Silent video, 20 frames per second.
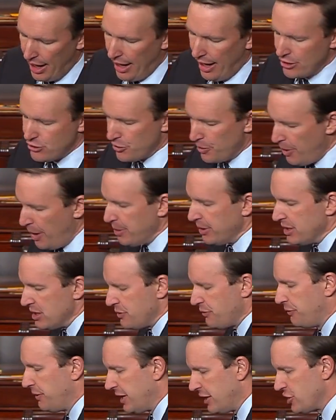As
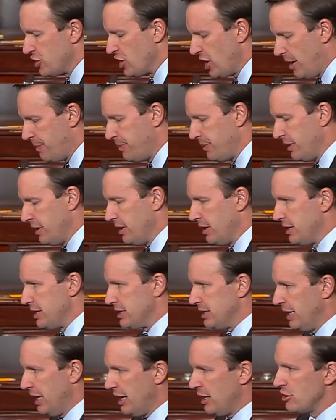Republicans finish up
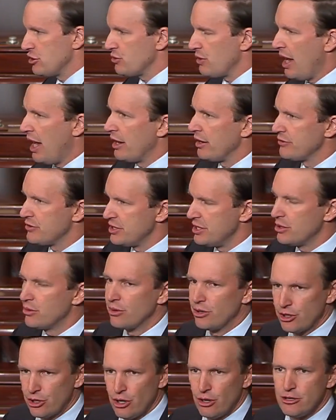this latest round of
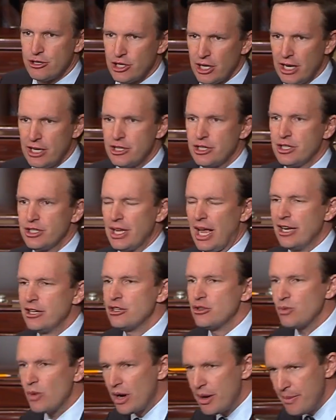secret negotiations, I
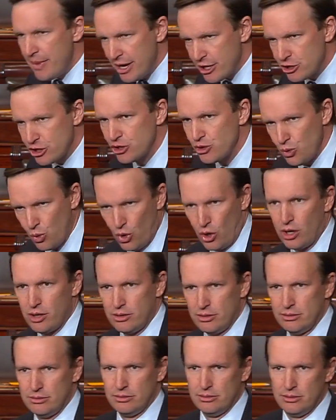just want to make sure
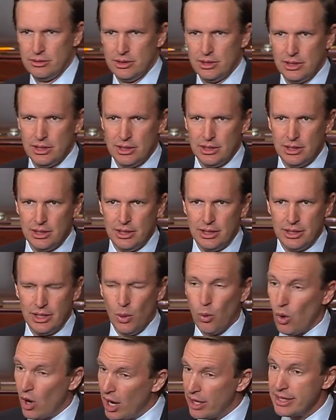that
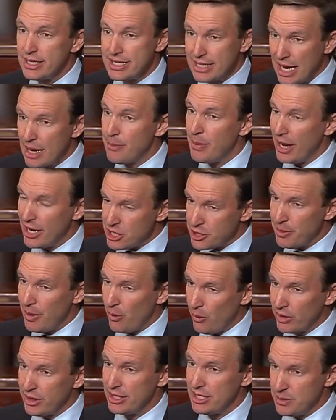we're on the same page
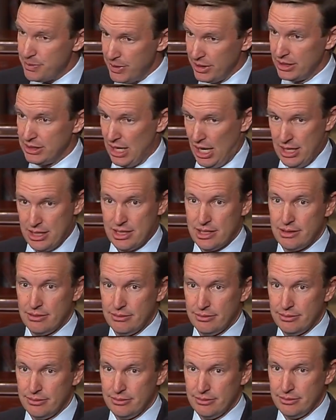about what this bill does.
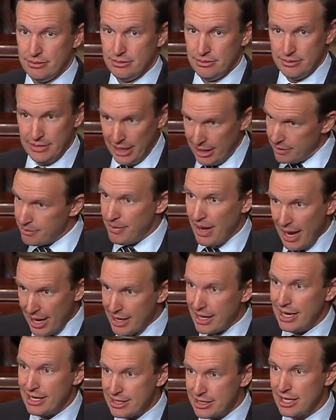It
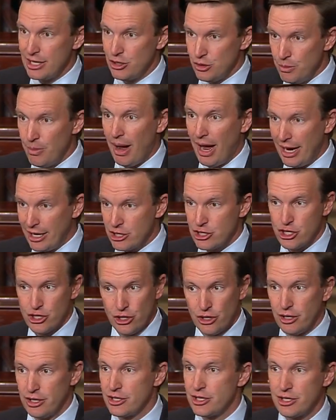mandates that you buy
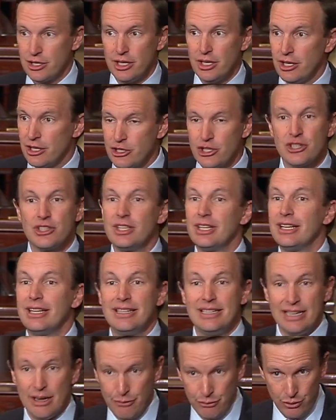insurance just in a
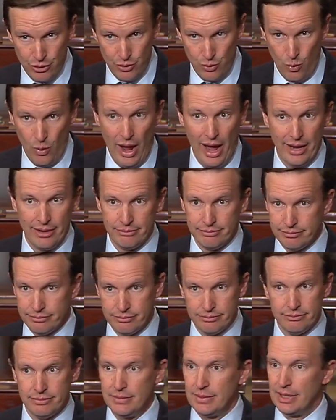different way.
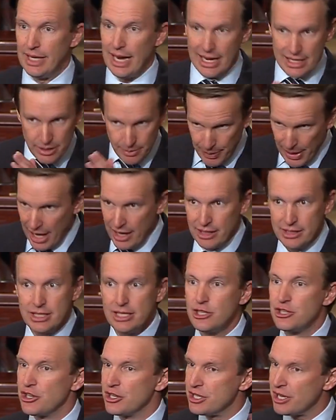It has a
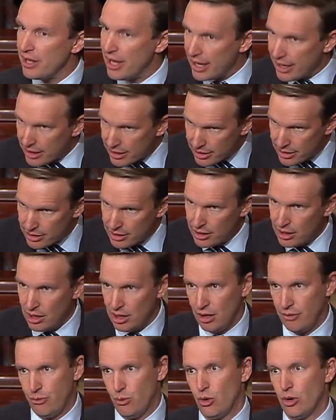penalty, just like the
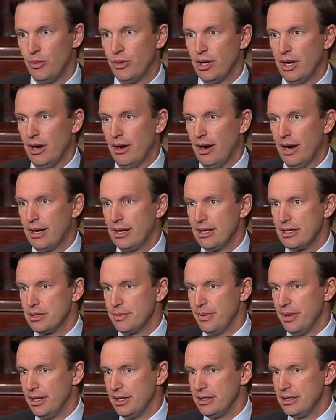Affordable Care Act has a
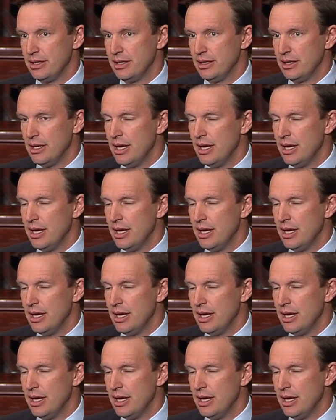penalty.